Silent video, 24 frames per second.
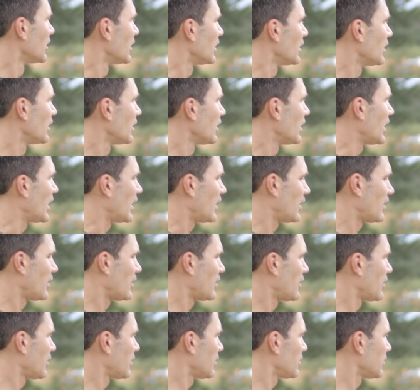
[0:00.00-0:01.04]

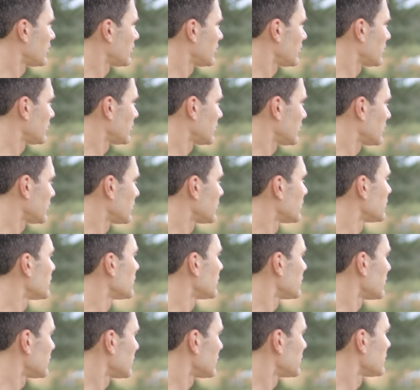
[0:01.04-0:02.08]

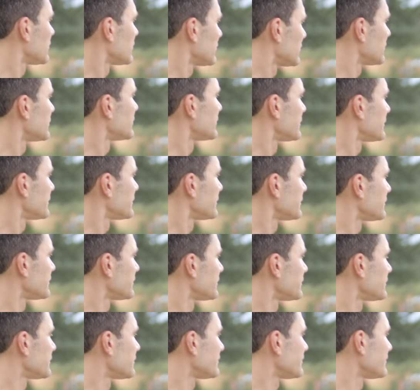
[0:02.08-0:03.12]

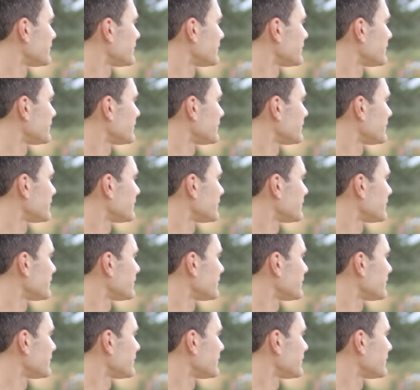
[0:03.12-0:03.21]
The person shown says nothing.